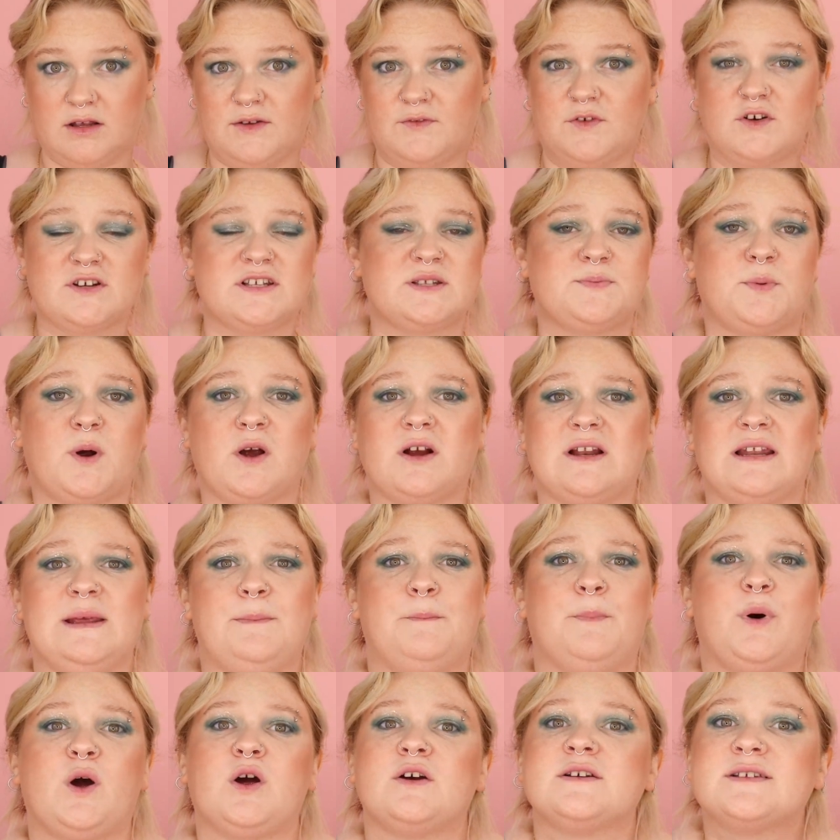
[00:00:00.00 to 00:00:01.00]
if you're a sparkly
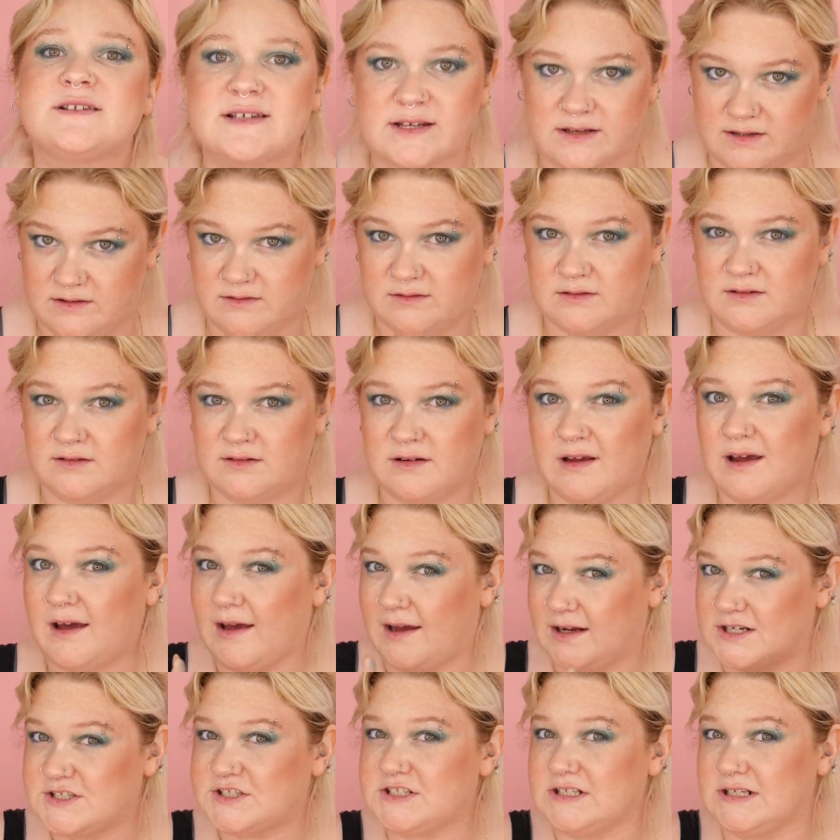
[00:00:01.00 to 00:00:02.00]
person
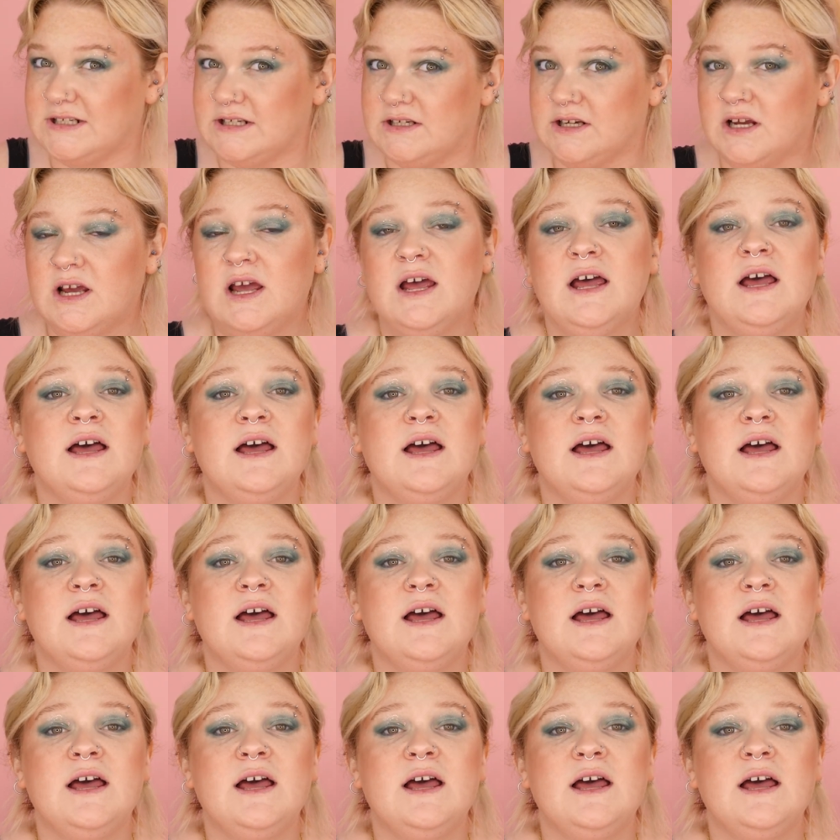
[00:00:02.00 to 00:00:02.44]
actually,